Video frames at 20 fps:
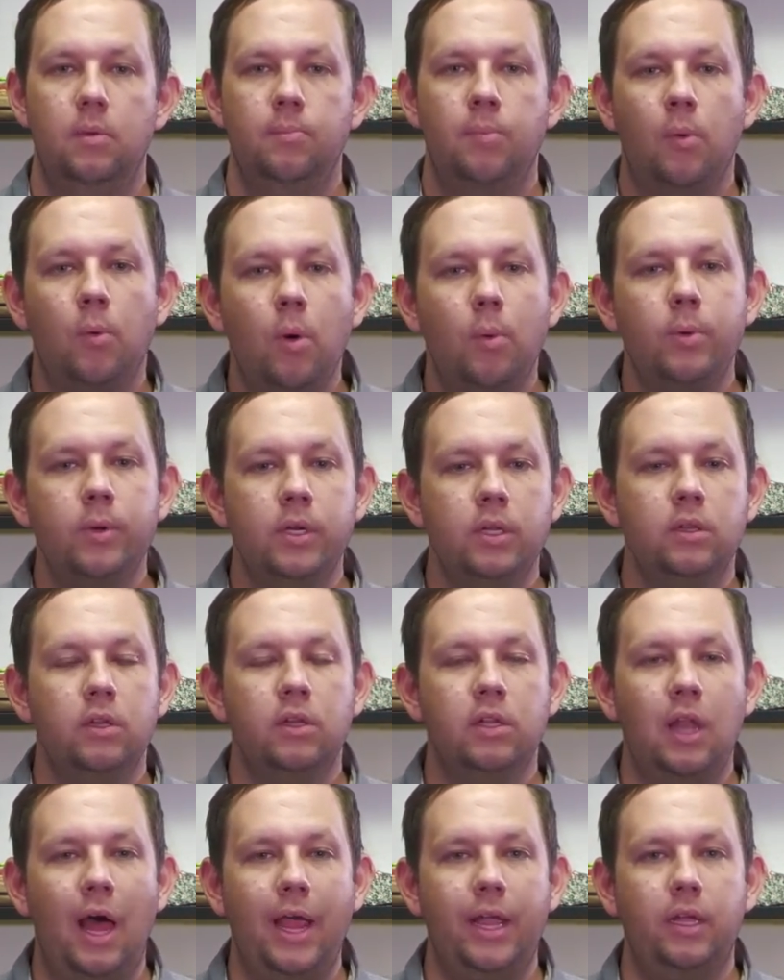but what would it
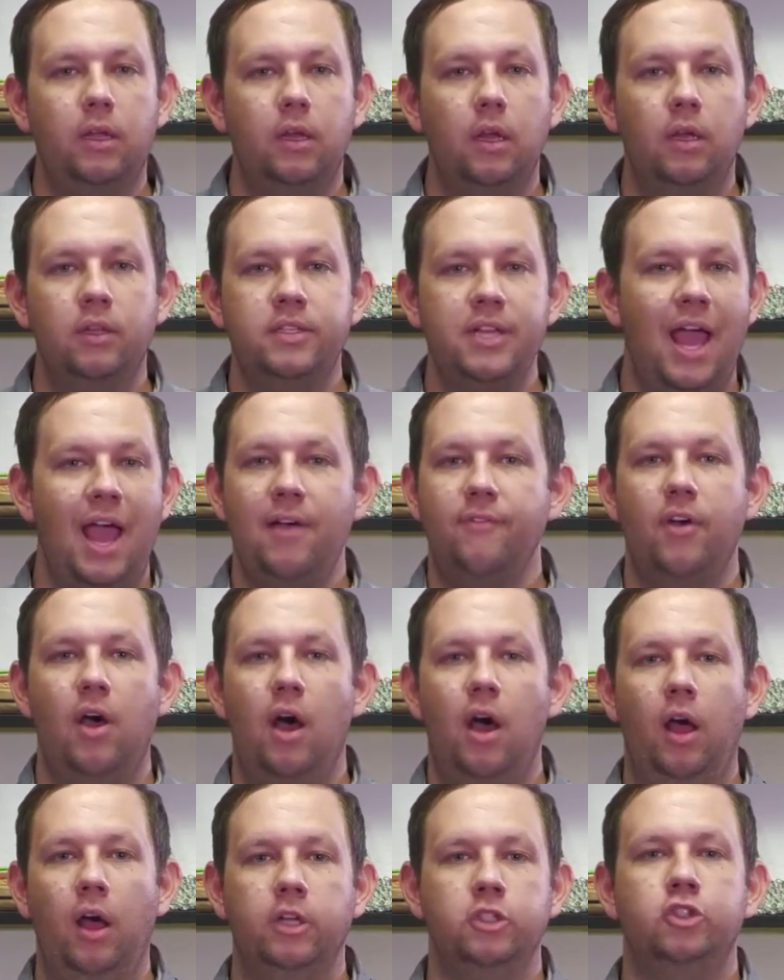look like to have
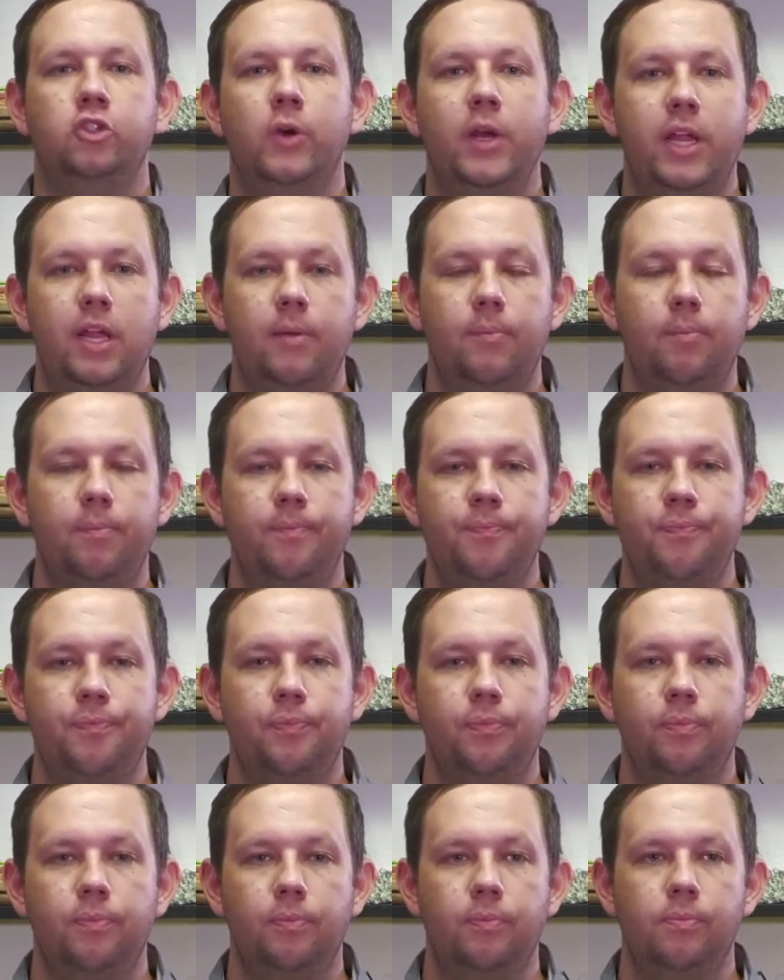a dream
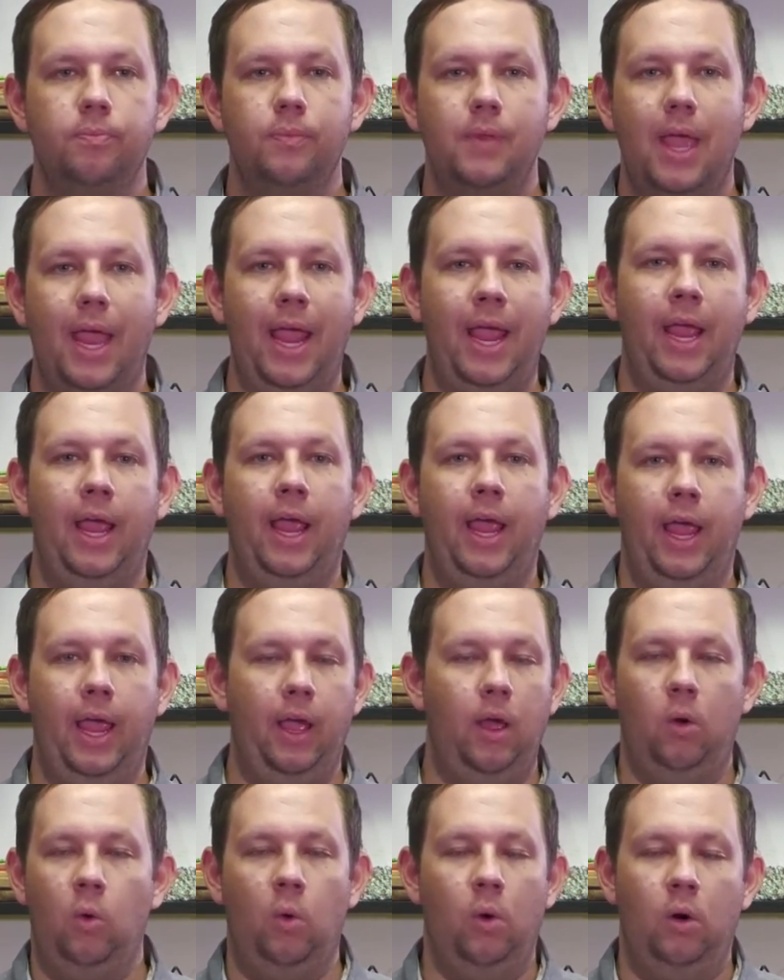
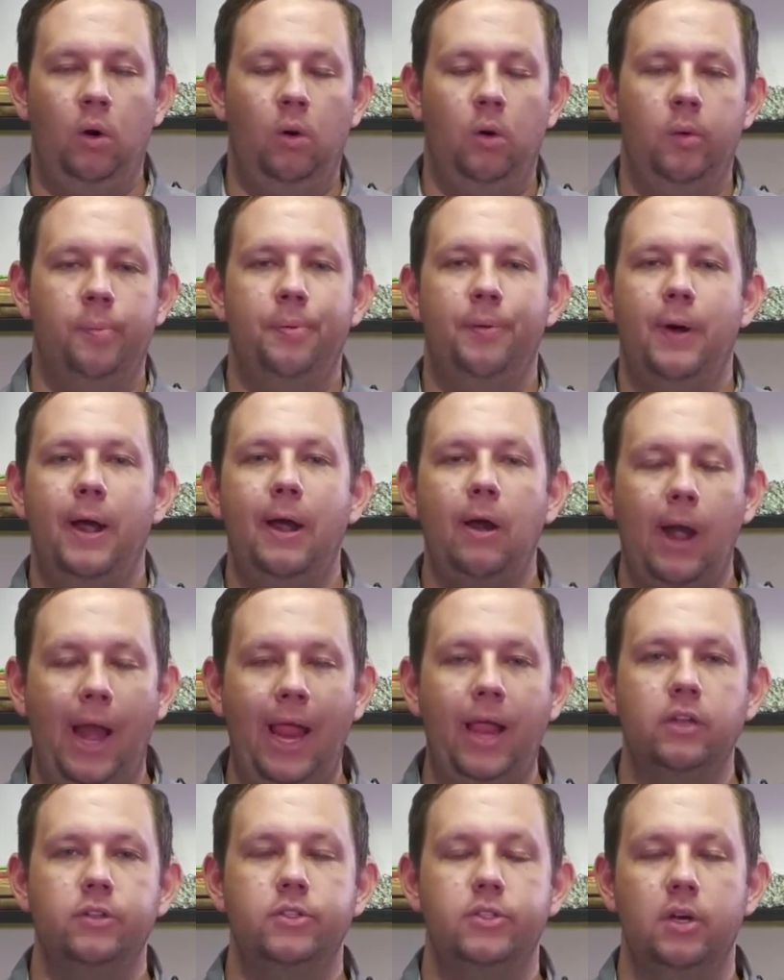or a prayer
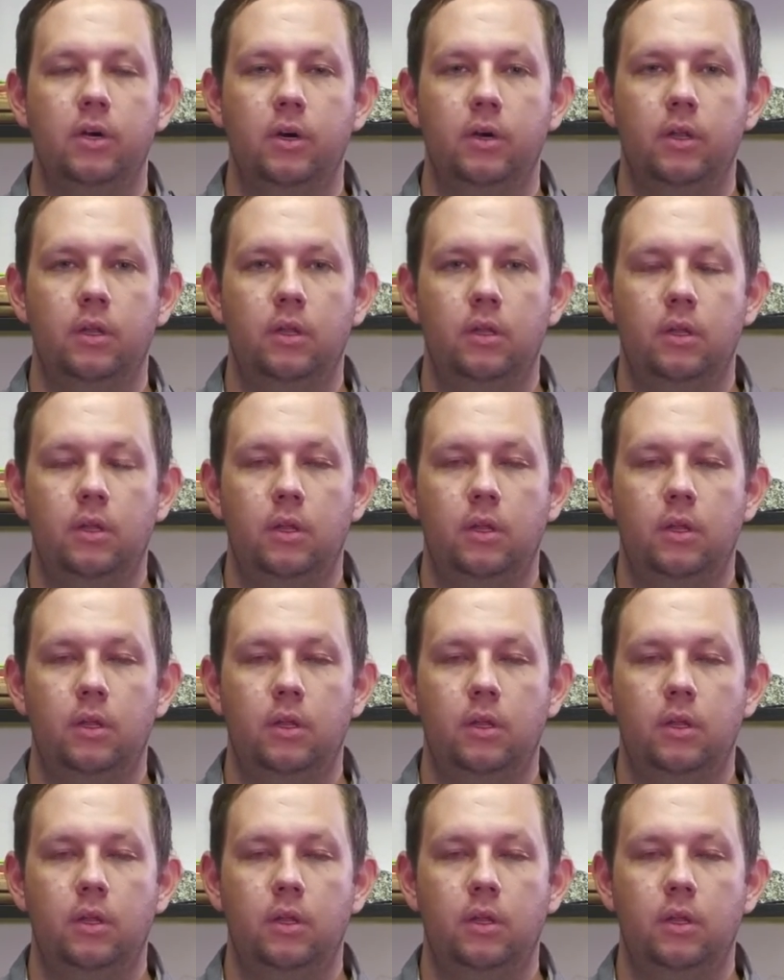answered?